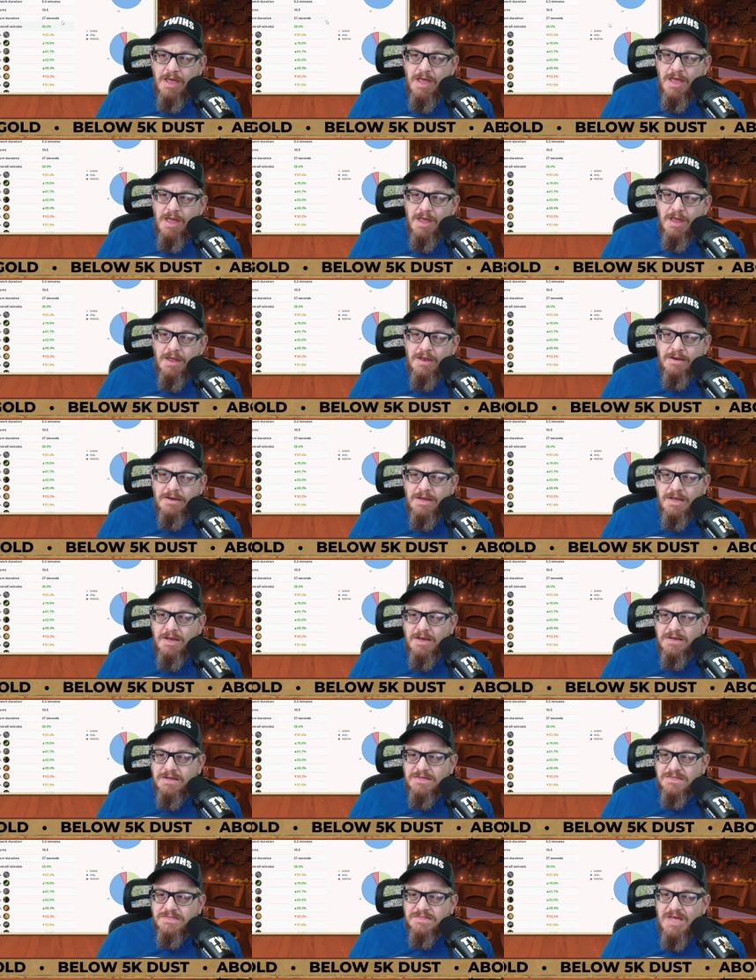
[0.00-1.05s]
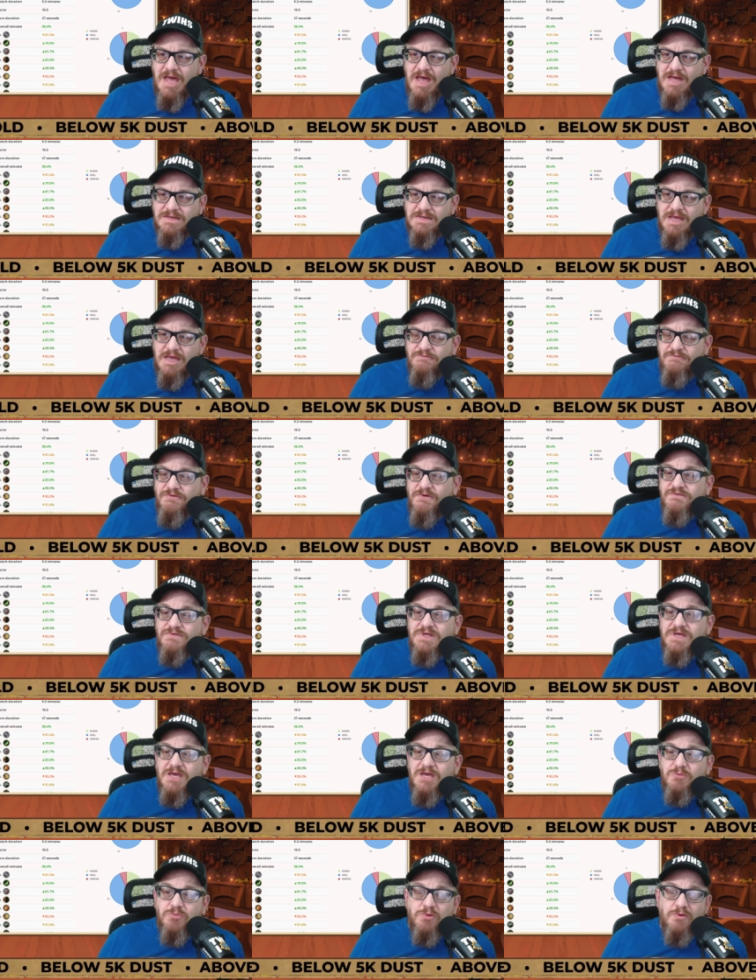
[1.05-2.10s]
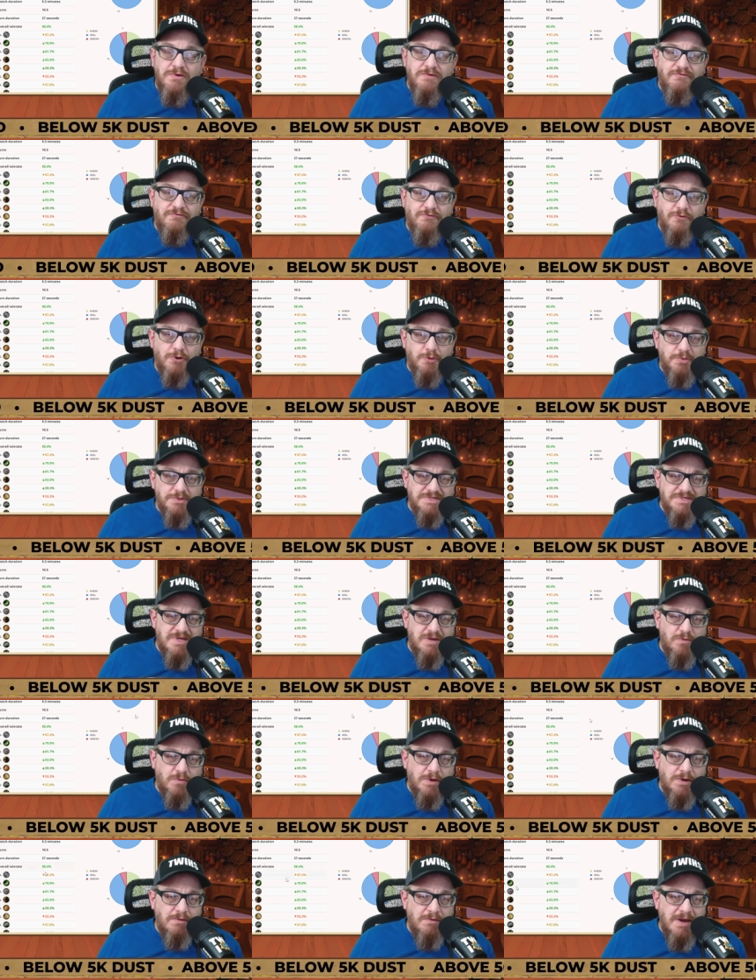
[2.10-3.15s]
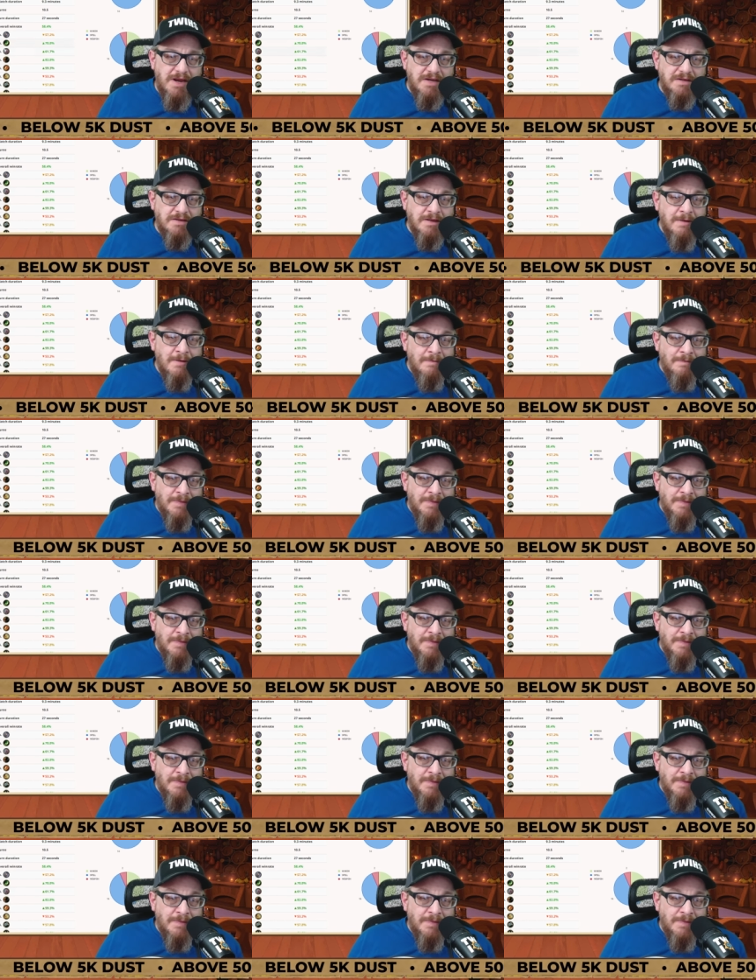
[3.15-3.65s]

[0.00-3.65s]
and it is at a 58.4% win rate.